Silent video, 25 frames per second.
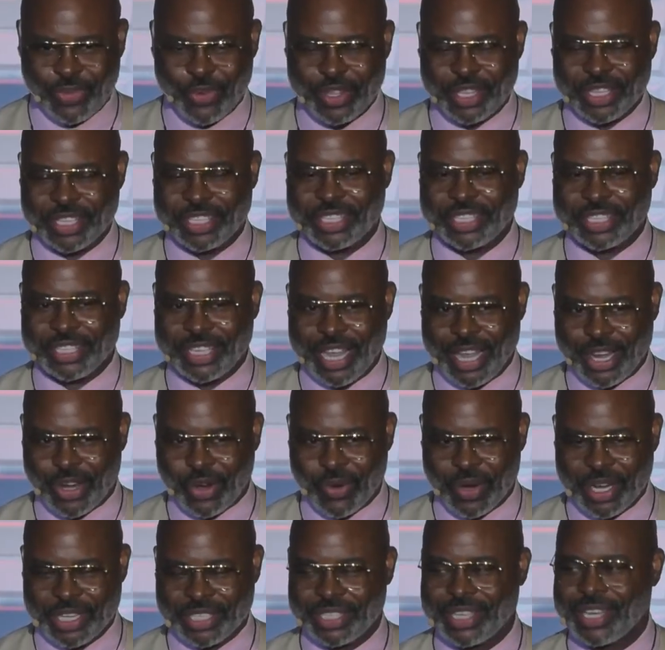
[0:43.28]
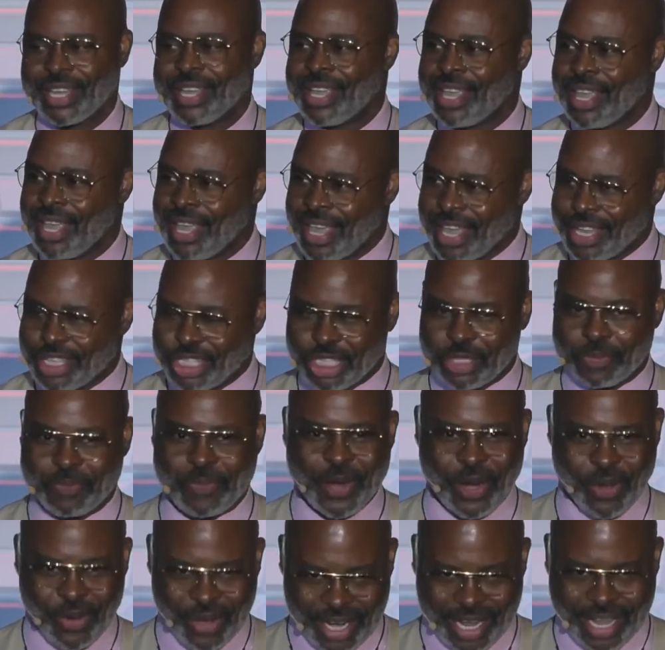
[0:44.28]
this sacred
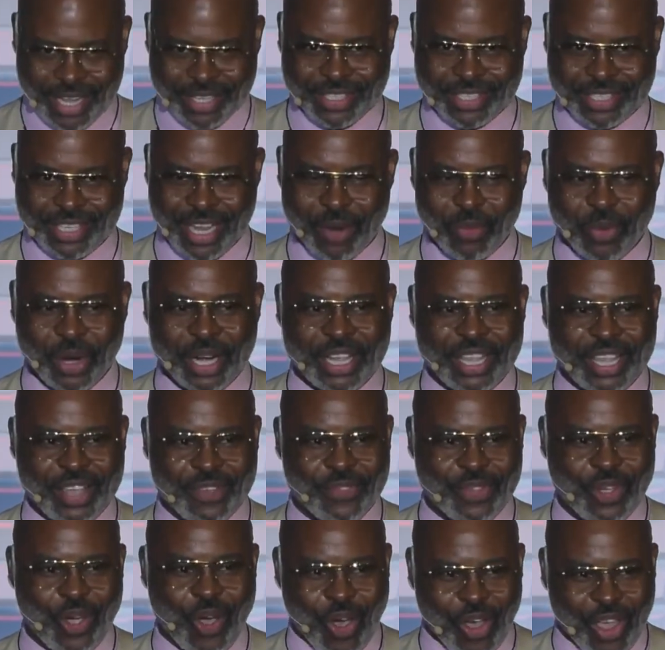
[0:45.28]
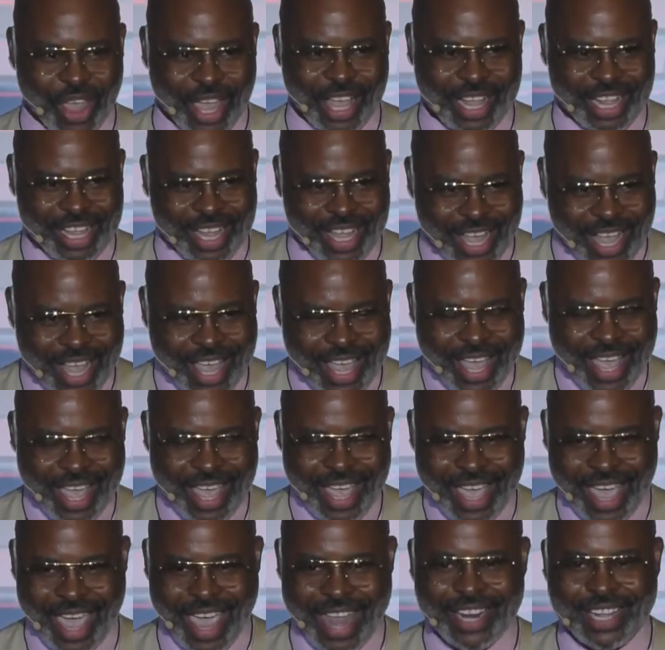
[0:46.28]
experience. I want to give you all a
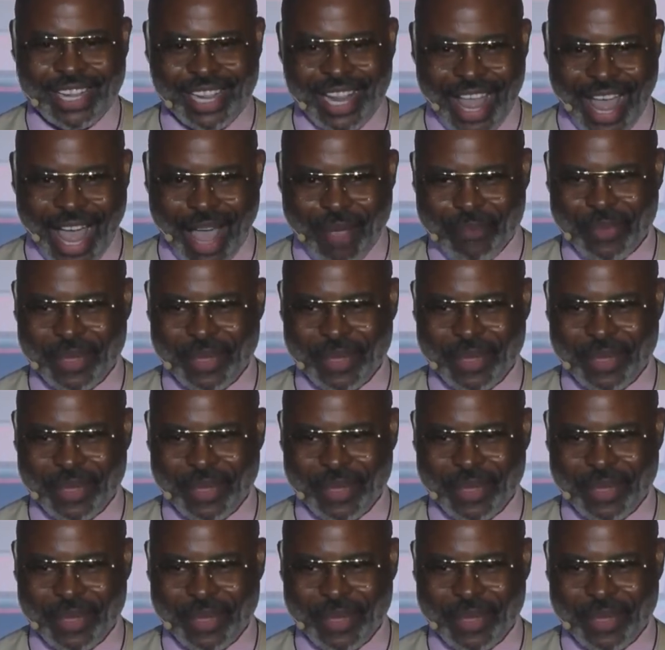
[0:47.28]
hand clap.